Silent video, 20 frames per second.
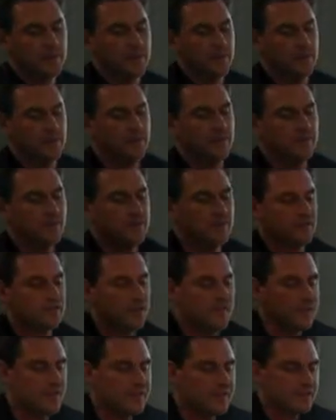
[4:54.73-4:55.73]
The
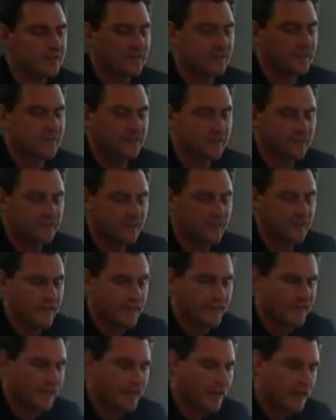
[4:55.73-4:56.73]
principle is exactly the
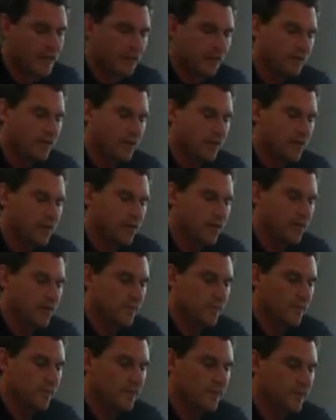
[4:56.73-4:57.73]
same. The dome
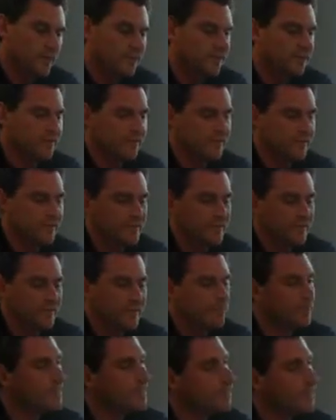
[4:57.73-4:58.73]
on these is
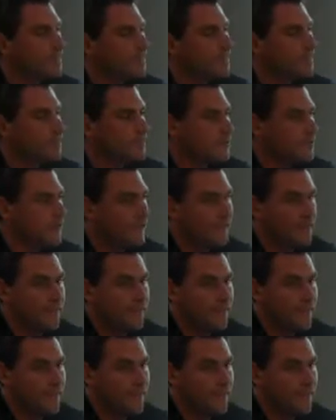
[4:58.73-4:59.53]
built into it.